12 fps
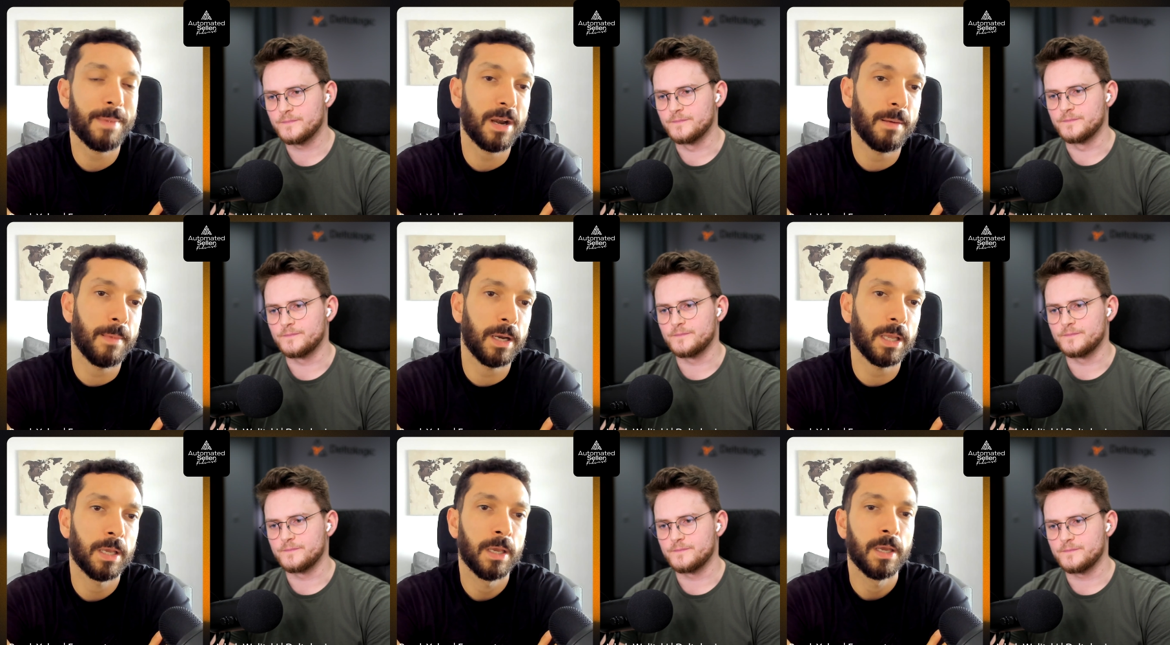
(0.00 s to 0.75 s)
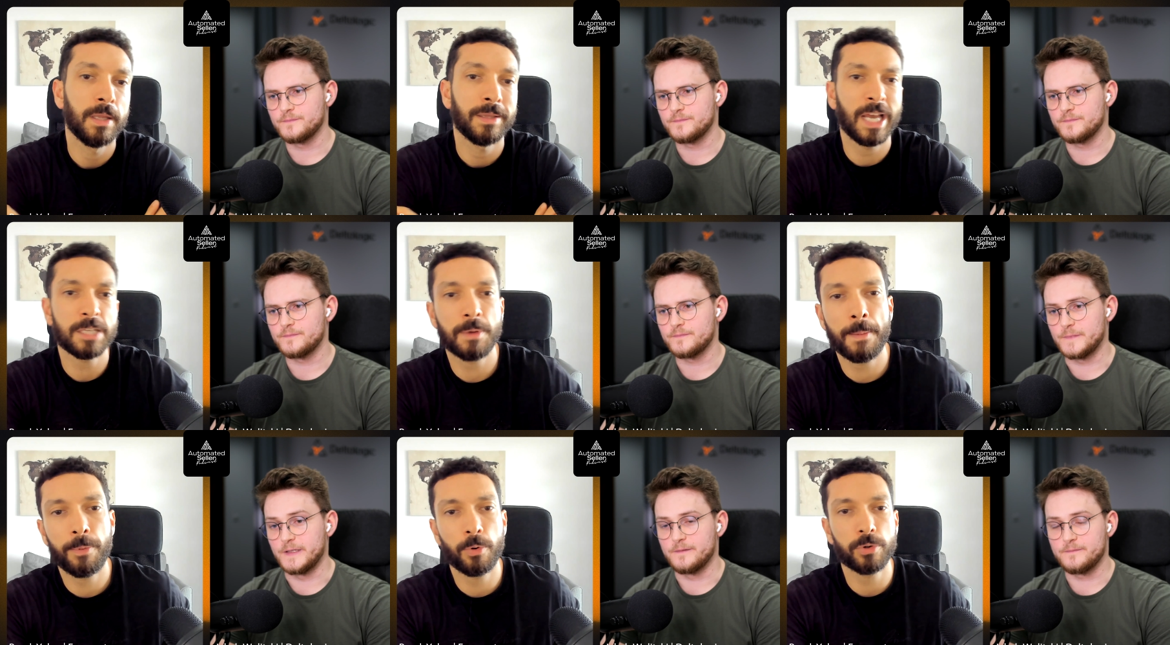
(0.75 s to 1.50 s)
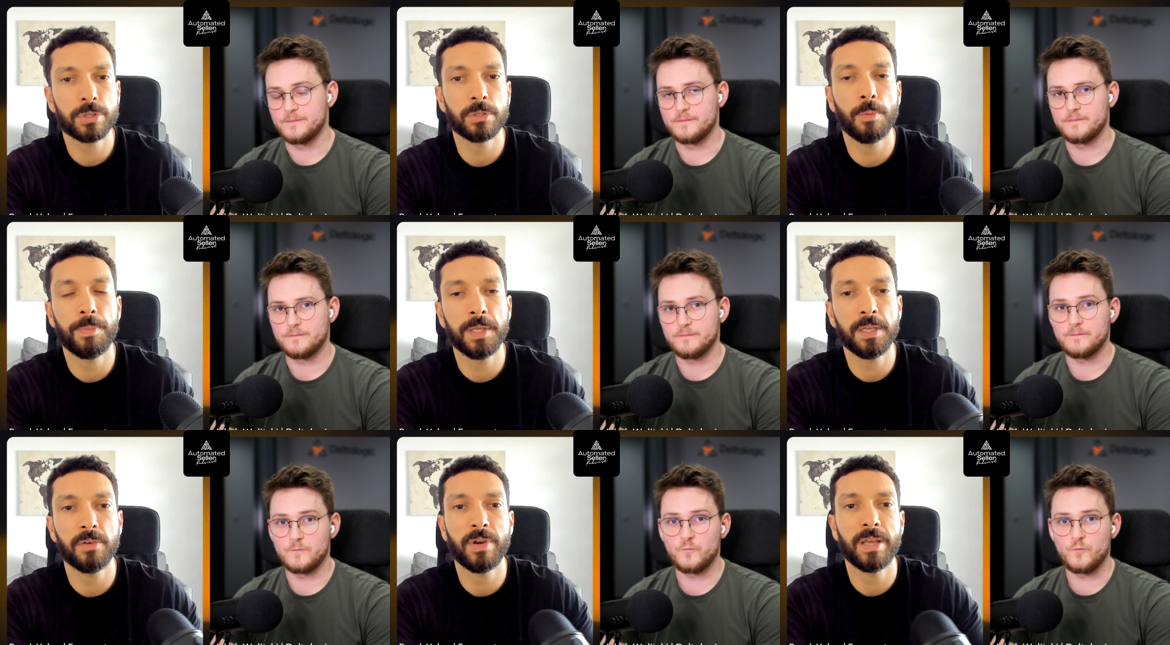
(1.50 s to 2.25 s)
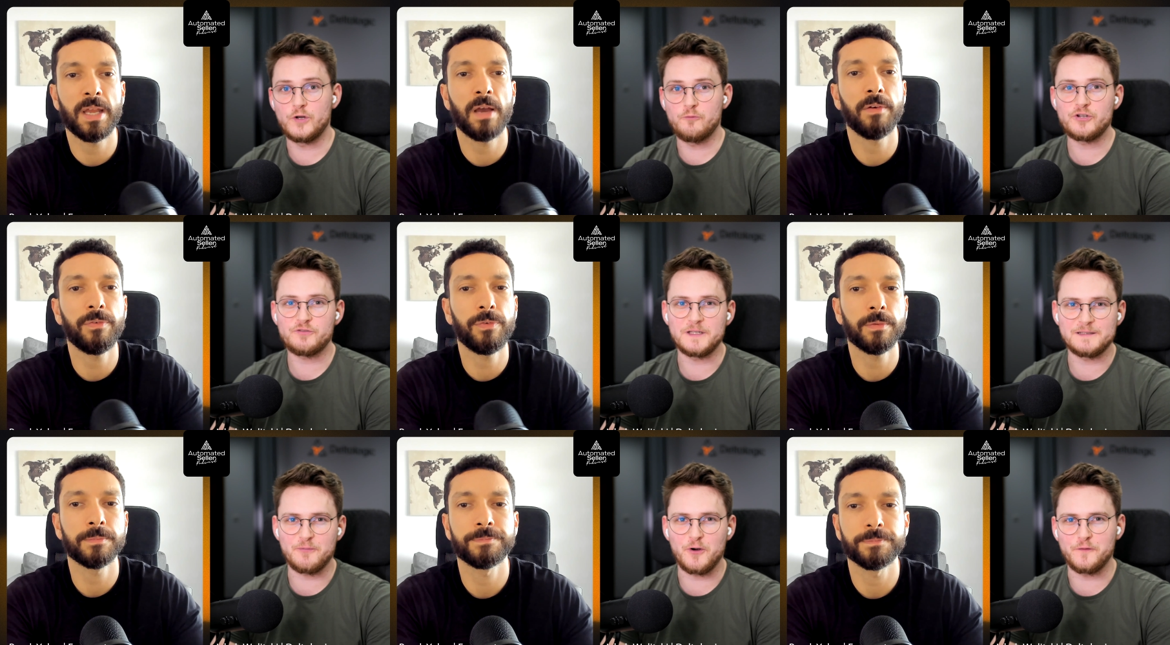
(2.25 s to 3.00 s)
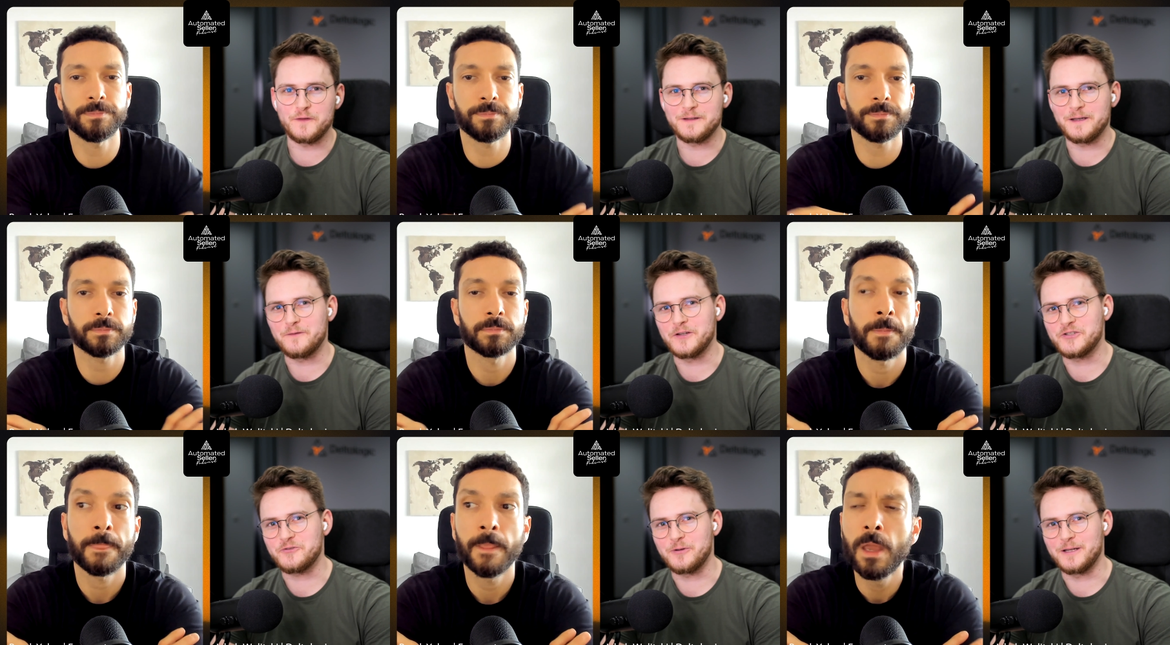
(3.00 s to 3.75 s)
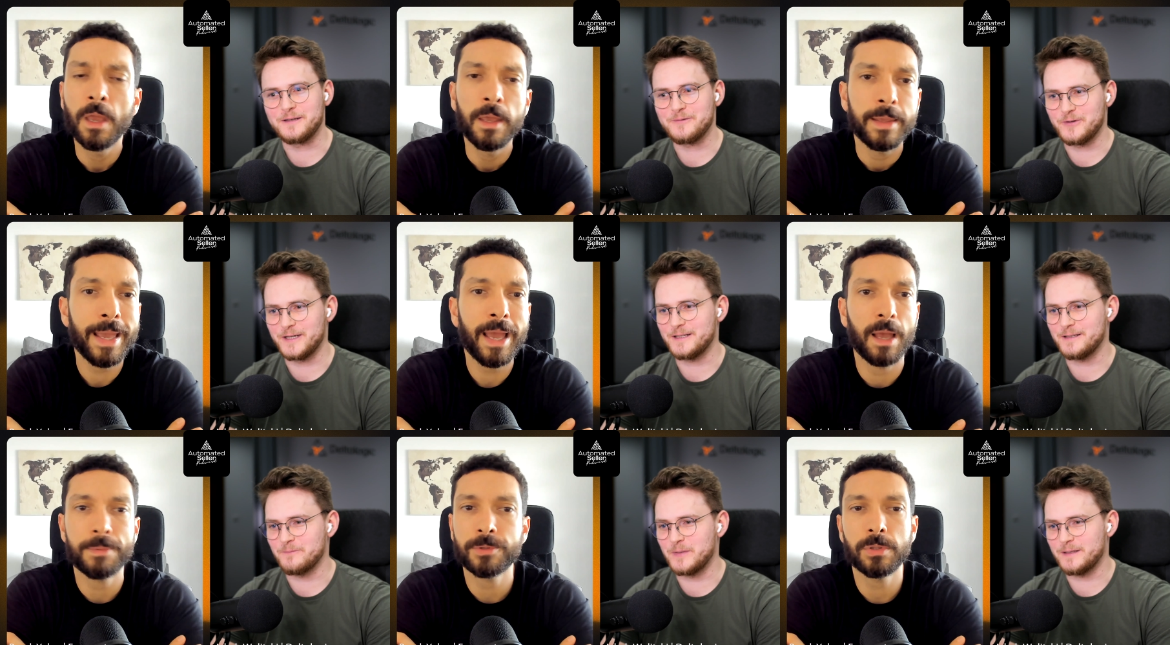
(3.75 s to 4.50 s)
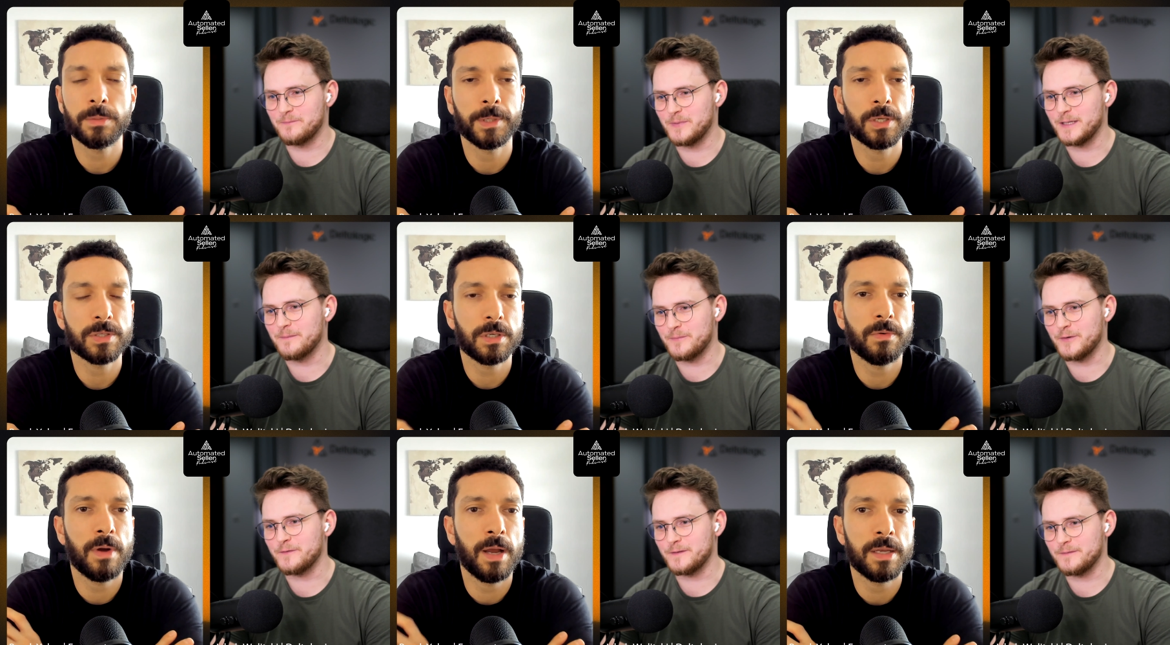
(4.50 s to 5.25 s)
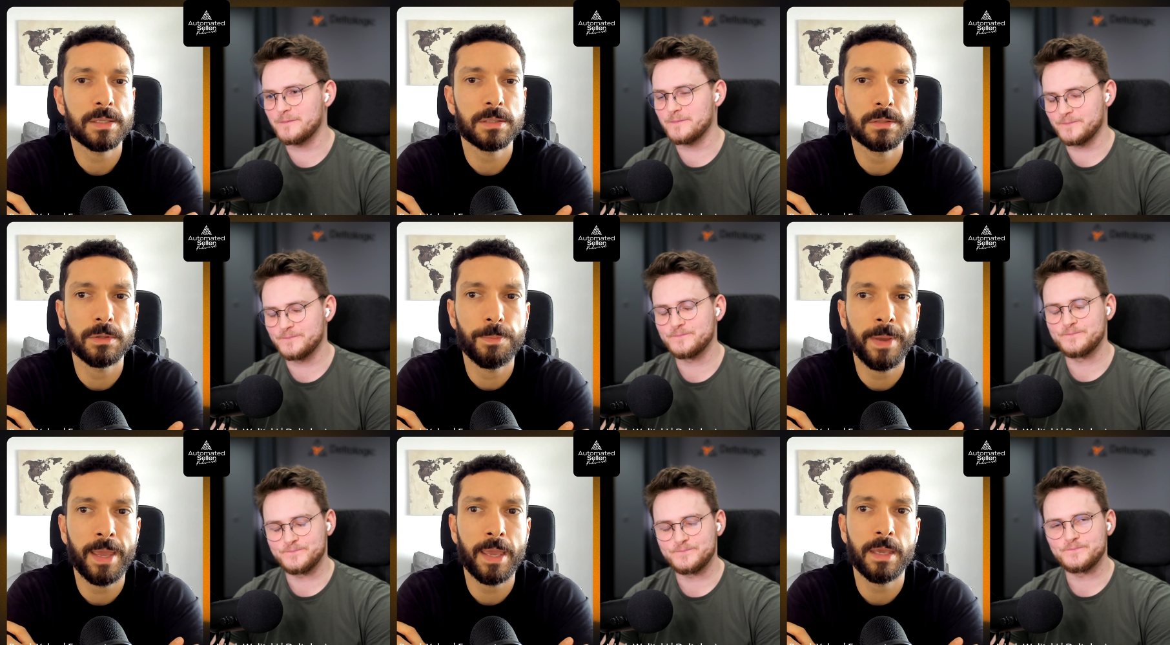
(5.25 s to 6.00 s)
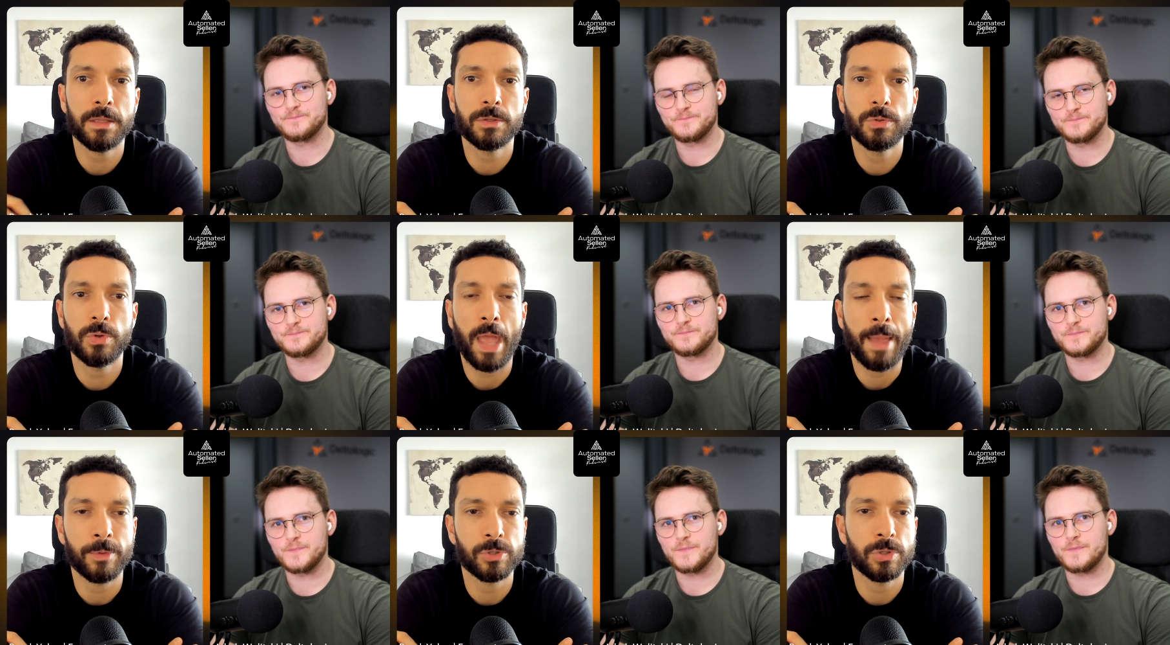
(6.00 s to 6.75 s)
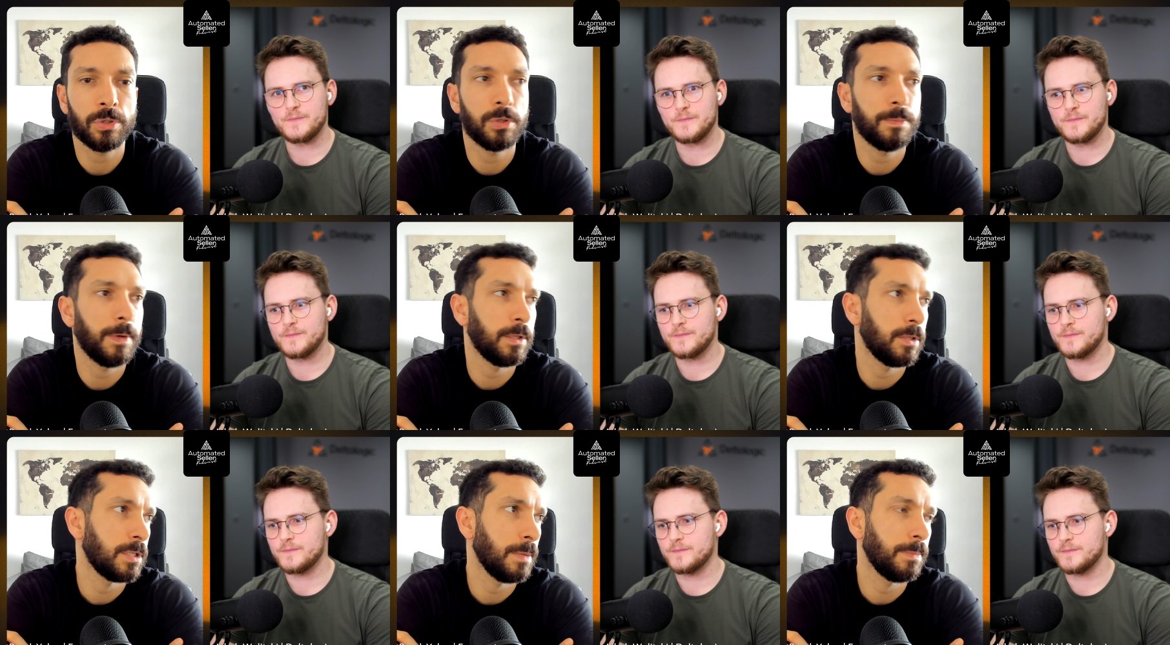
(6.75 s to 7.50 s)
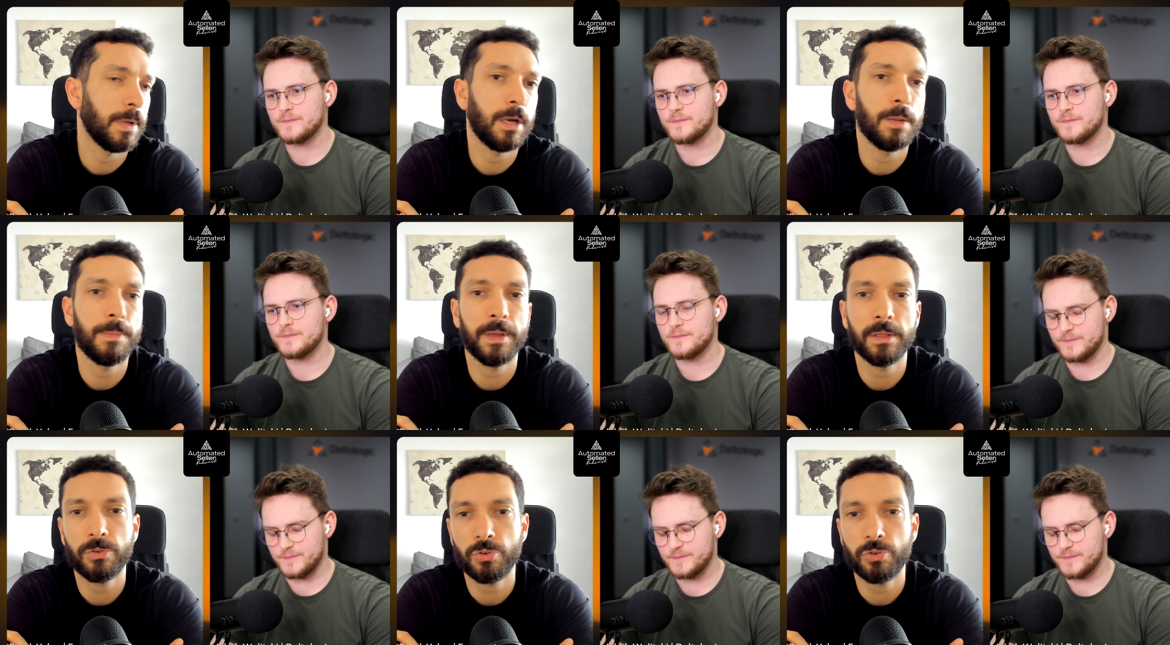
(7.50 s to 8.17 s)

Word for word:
Speaker 1: better money. That's my yeah. personal opinion right Which now. Which
Speaker 2: means profit eventually, right? Yeah, but absolutely. Because profit.
Speaker 1: otherwise, you pay to Amazon, you pay to supplier, you pay to